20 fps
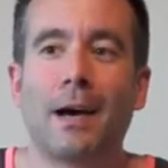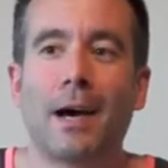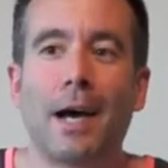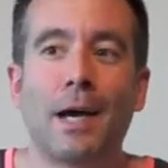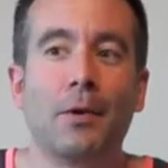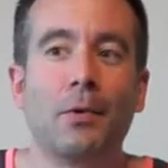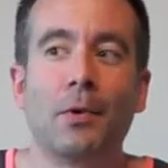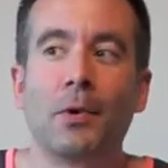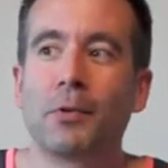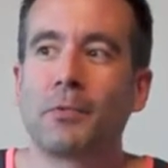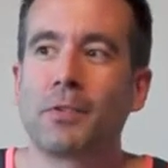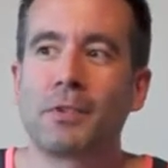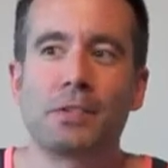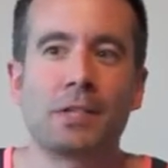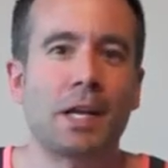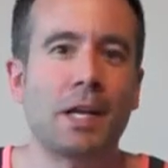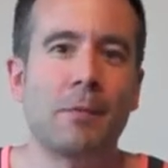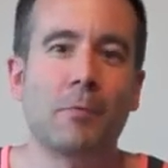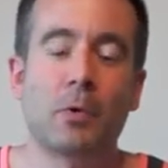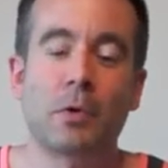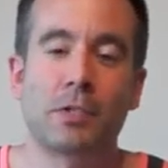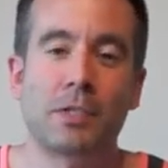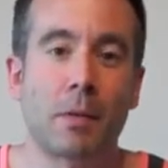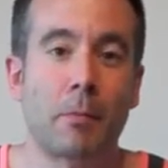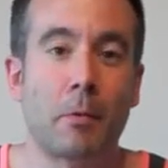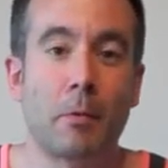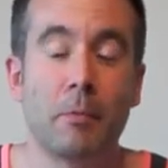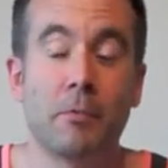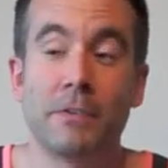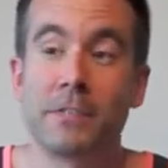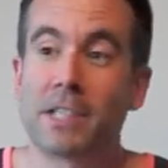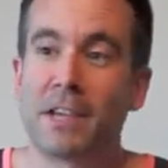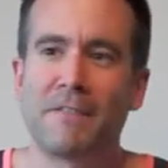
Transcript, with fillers: I don't know if there's any more summer movies.